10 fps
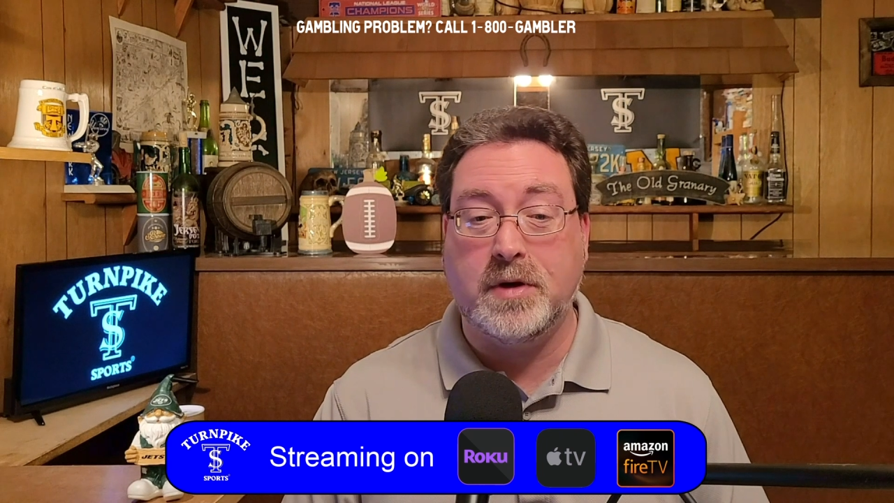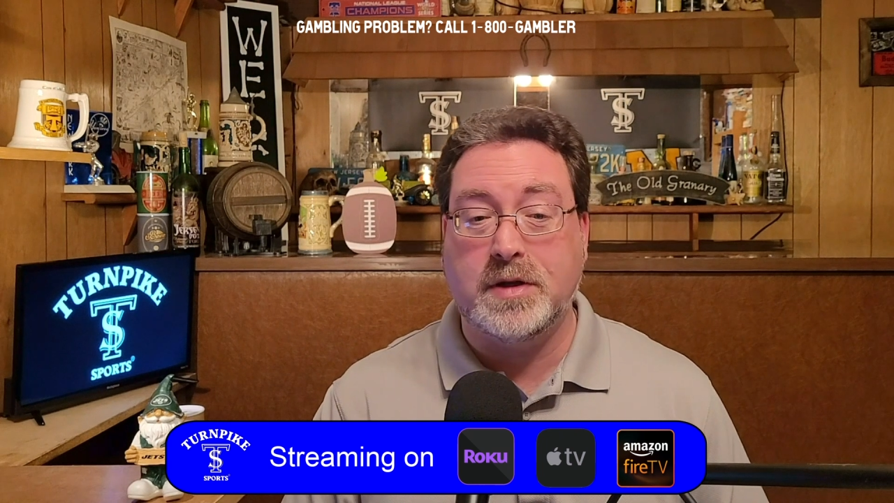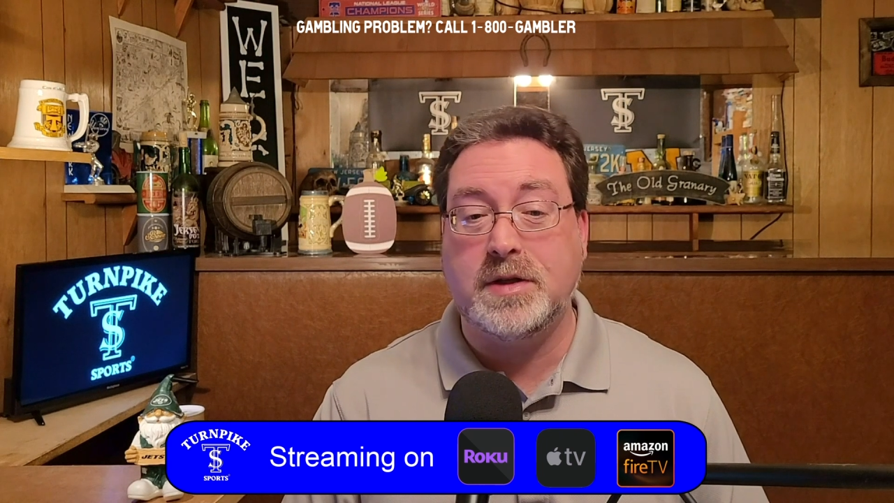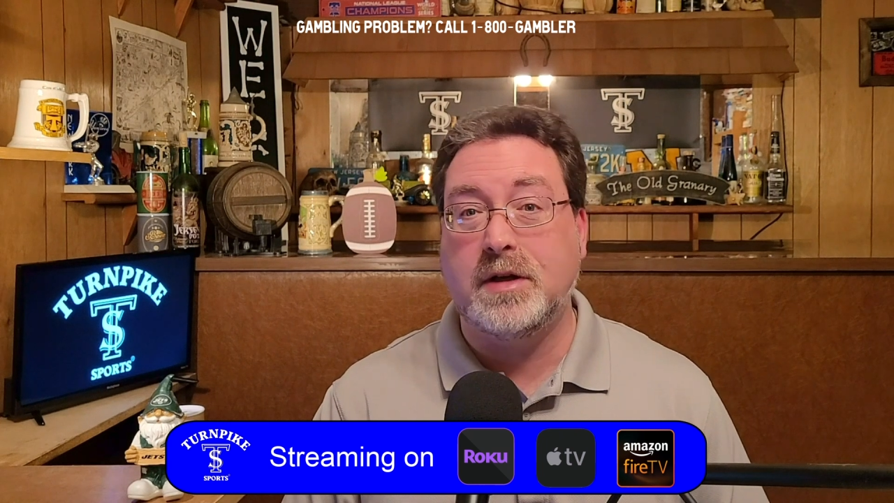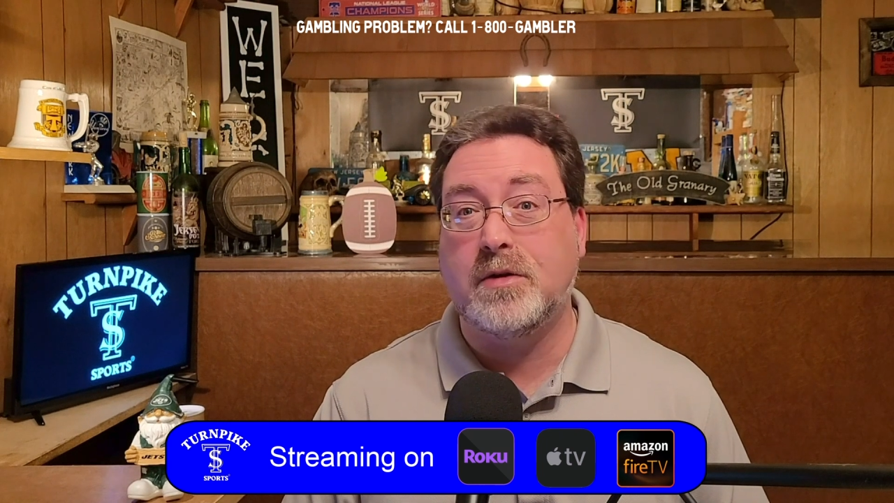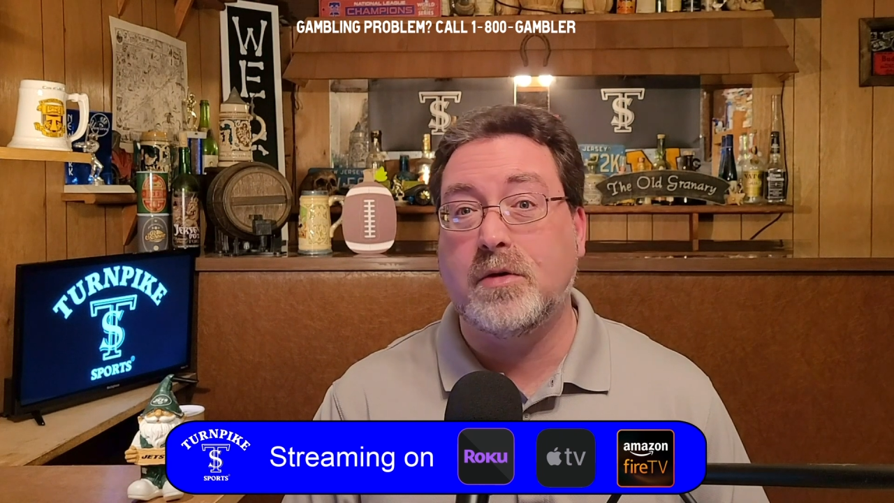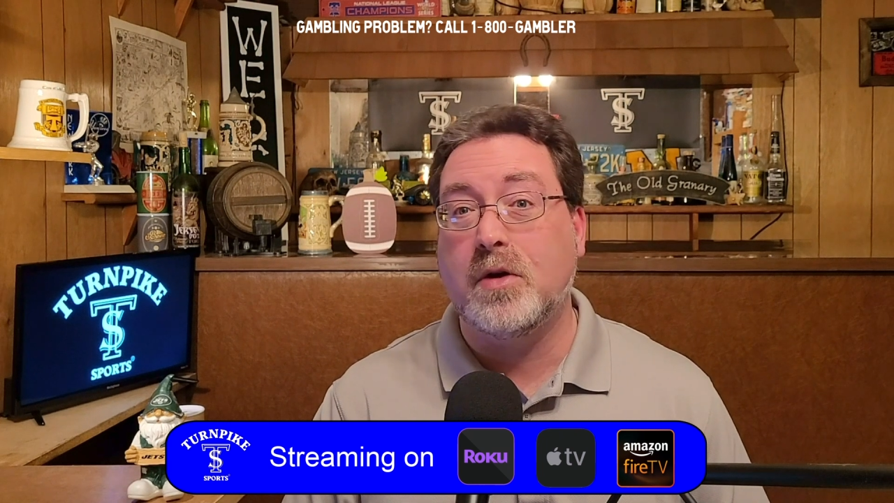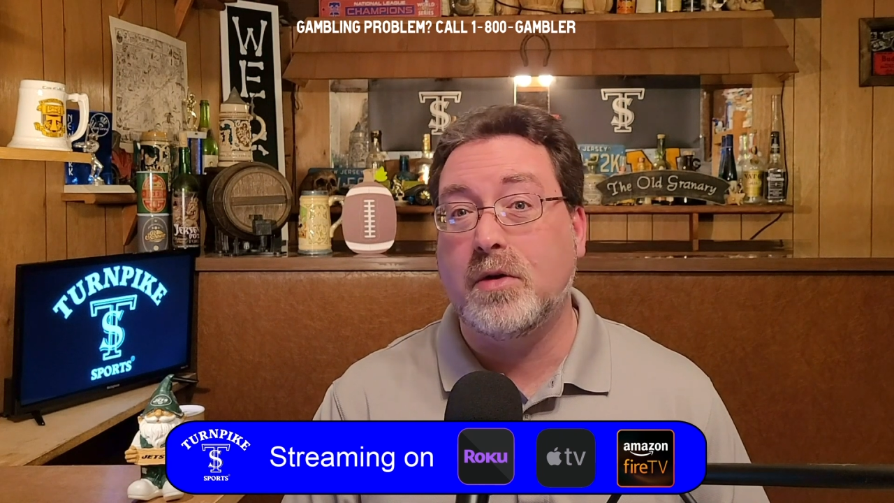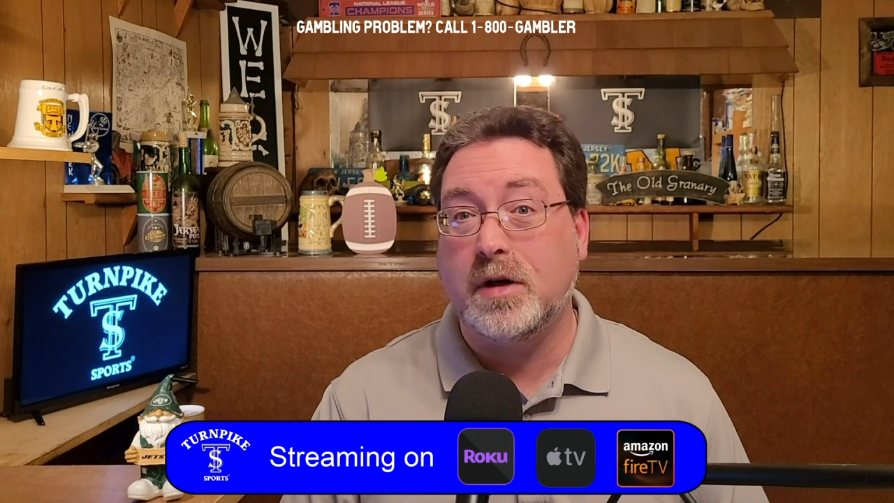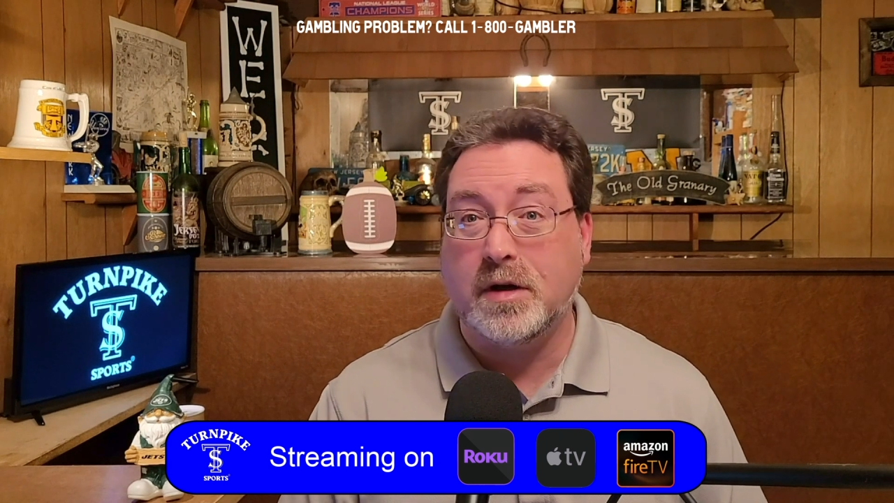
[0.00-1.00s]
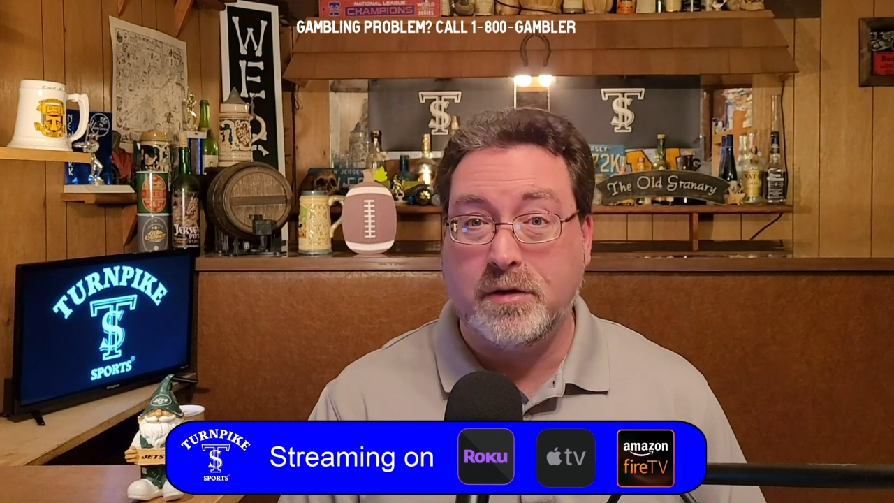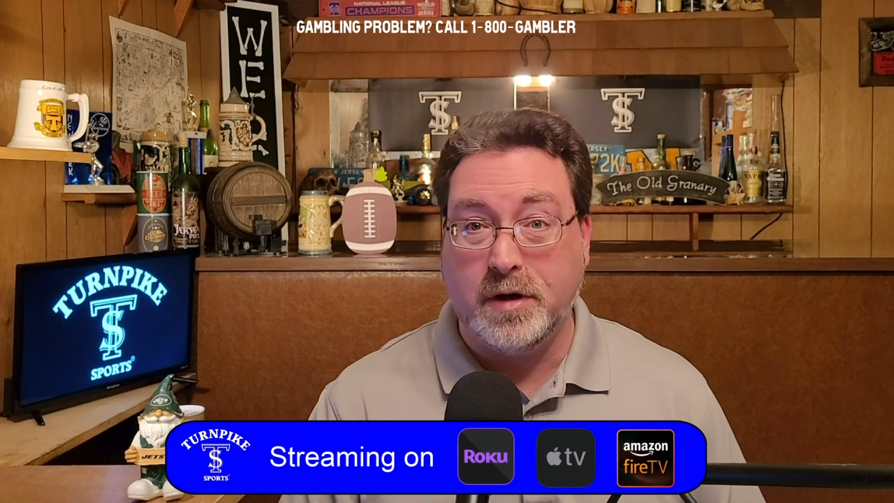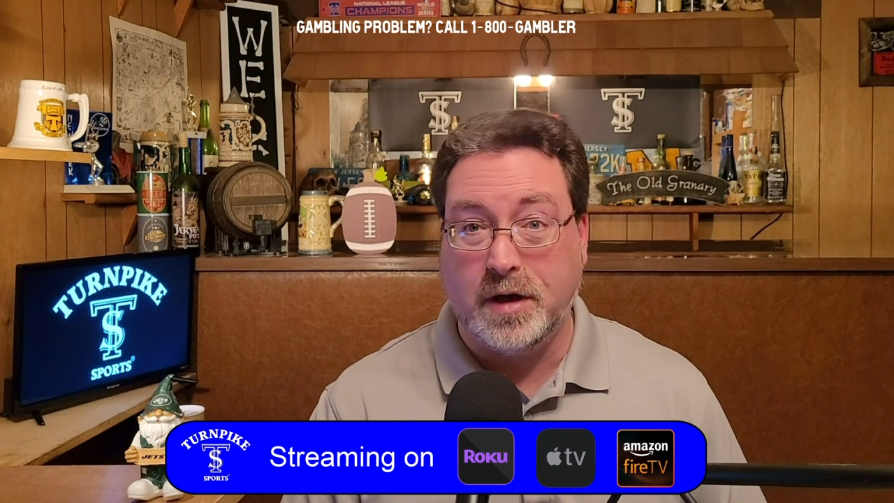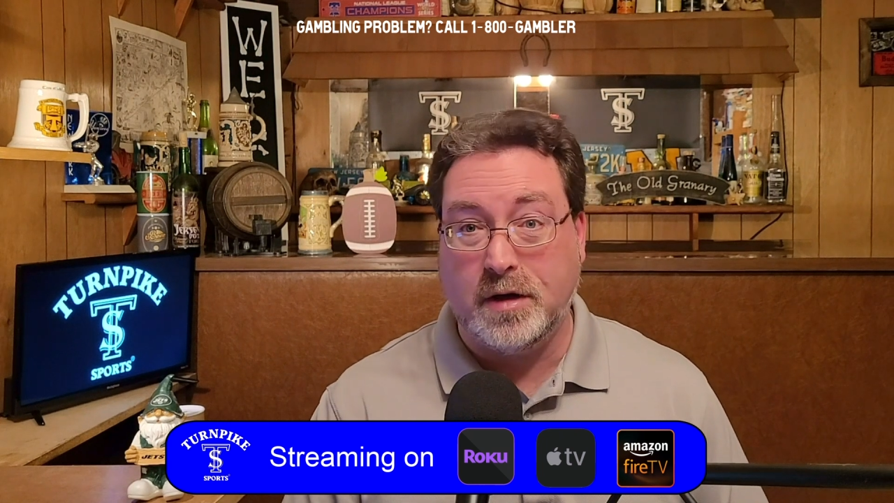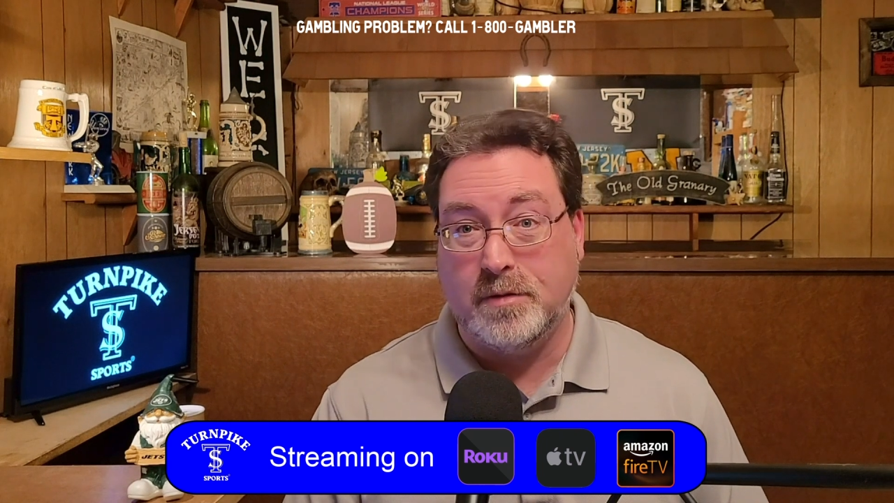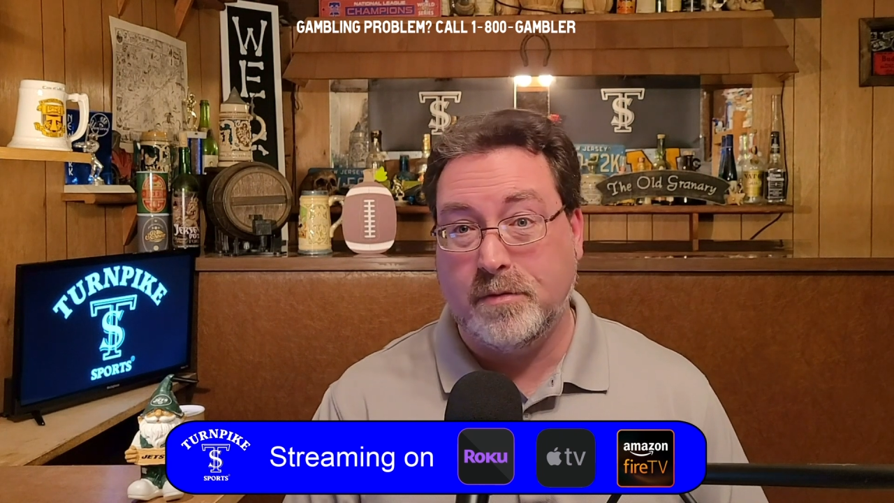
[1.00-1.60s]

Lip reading: Casino Coconut Creek.